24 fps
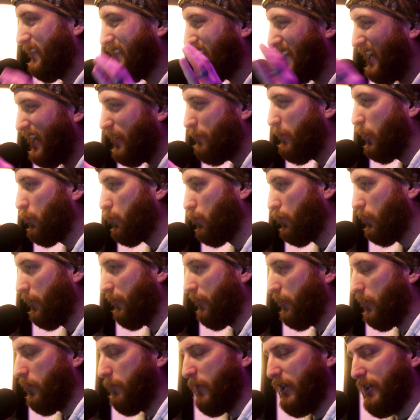That's kind of my rule of
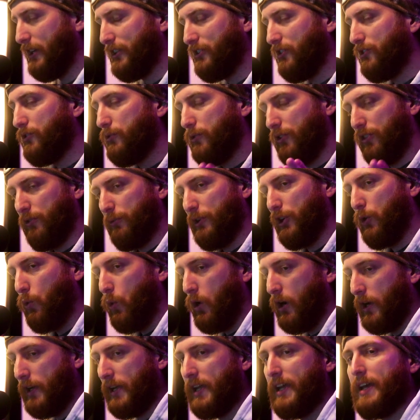thumb. I like to do a three to
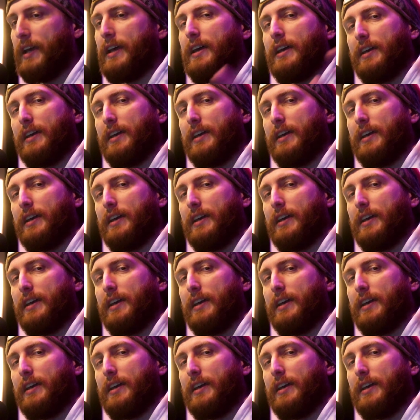one,